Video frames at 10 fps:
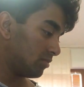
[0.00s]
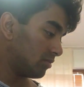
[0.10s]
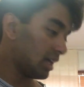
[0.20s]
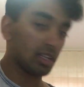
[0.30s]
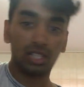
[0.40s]

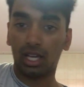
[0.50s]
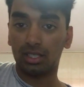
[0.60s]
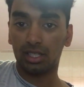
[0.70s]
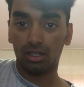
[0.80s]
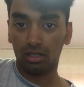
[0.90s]
Yes, like I
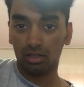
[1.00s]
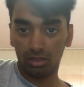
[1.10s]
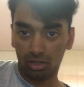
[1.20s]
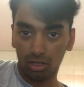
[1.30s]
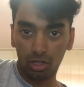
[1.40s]
said,
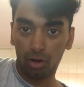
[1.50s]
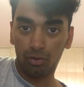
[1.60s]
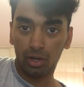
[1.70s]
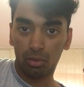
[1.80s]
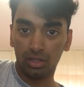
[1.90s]
going to go
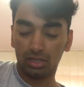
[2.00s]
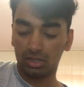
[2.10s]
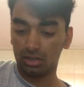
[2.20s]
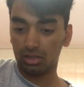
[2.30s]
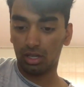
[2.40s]
through it
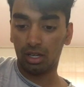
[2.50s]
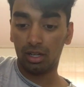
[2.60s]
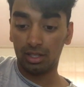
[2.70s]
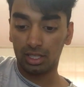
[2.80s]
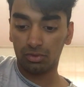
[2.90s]
once
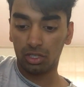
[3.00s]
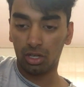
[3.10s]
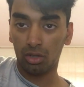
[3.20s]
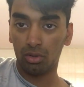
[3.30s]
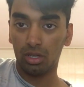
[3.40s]
in this
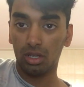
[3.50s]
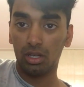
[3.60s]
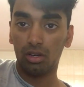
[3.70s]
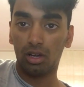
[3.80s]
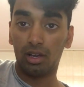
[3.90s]
video,
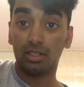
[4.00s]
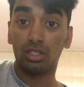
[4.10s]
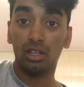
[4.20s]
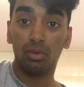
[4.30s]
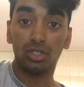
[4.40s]
to
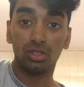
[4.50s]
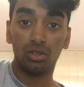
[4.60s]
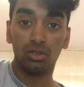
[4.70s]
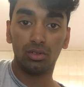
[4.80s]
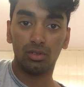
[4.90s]
the
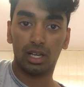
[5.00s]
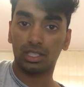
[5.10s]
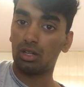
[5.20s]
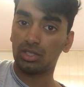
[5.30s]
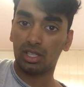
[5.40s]
original as
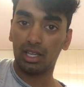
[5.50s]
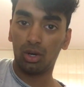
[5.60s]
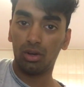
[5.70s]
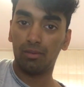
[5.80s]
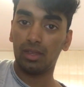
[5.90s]
close as I
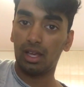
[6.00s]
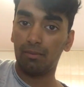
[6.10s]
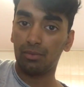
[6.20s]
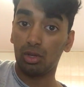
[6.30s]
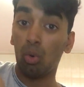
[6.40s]
got,
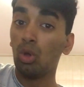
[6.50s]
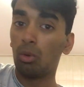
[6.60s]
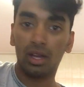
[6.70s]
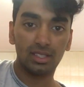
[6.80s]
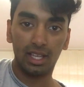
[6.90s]
all the
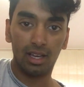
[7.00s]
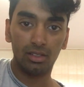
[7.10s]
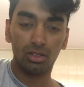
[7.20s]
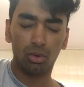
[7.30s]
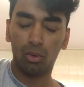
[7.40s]
way to the
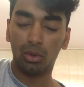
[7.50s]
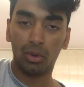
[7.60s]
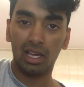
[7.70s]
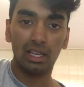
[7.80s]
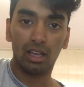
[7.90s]
end, all the
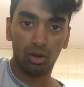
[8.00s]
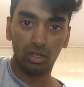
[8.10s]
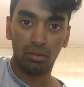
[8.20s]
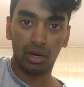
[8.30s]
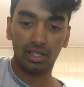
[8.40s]
way
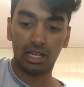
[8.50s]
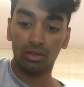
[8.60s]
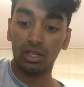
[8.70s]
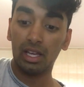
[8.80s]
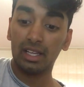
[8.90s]
including the
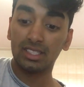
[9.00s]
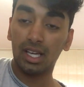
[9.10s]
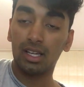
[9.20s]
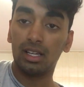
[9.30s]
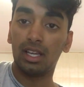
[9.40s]
breakdown.
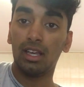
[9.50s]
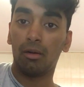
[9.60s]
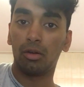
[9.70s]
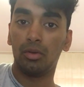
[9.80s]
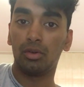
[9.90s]
Secondly,
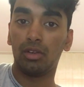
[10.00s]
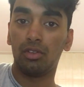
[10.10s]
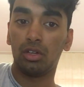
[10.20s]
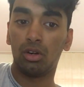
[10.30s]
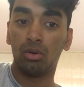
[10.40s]
I'm going to be doing a
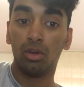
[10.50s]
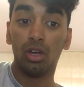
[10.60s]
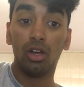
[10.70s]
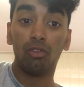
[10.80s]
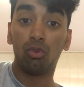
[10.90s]
video
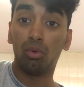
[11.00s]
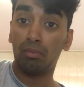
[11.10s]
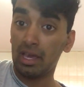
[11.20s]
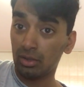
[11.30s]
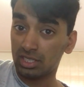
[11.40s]
for
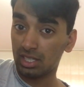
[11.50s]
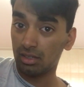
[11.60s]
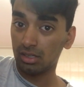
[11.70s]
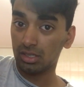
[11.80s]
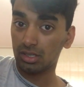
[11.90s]
male
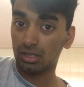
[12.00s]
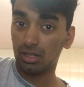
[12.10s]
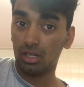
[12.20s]
singers,